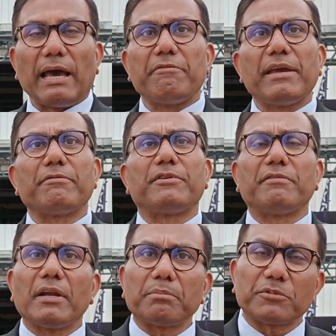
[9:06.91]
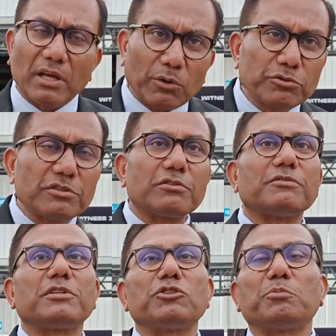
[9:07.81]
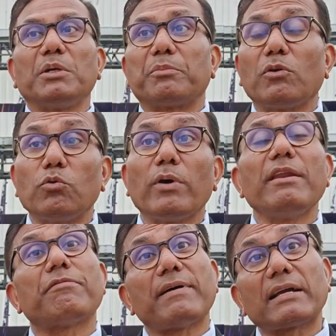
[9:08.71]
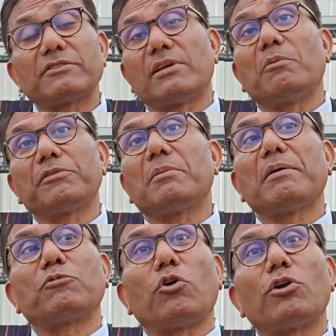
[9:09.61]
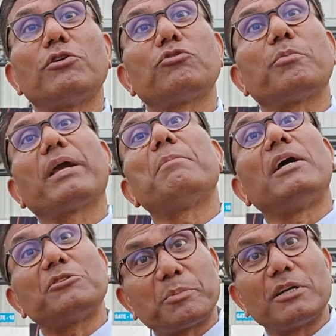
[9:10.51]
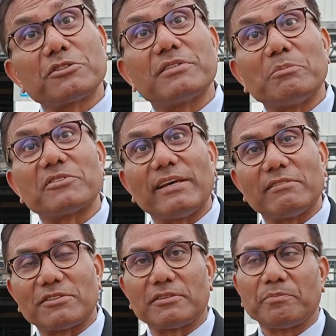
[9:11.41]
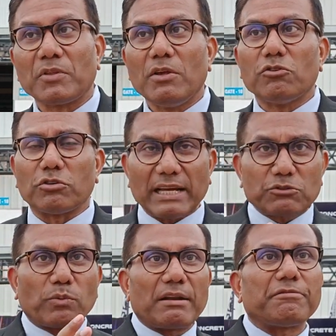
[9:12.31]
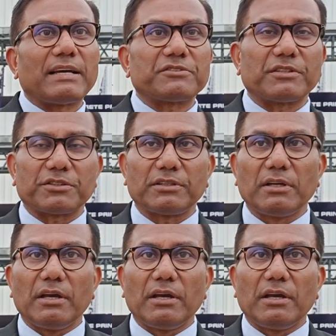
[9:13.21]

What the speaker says: And we have developed thousands of such people who, in fact, some of them have gone on to become entrepreneurs themselves. So that's one facet.